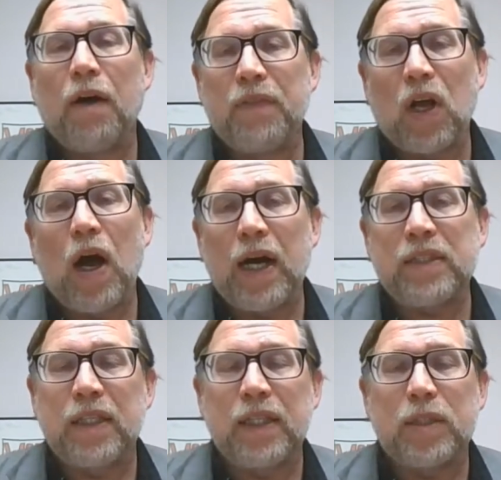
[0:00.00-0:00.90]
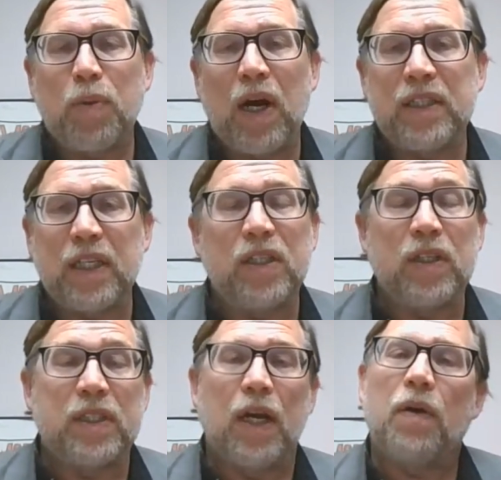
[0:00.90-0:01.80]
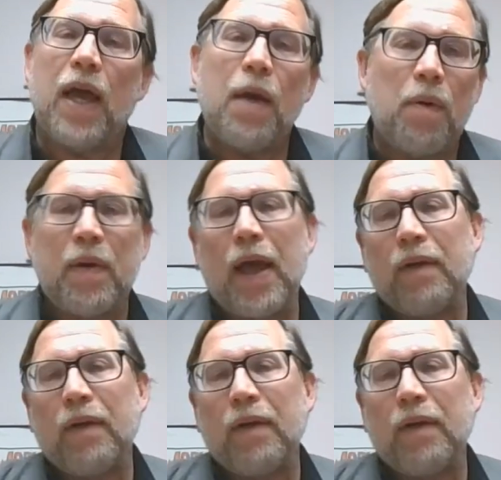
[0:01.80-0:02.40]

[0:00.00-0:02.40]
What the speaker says: the cost of this project. You could say, okay, well, we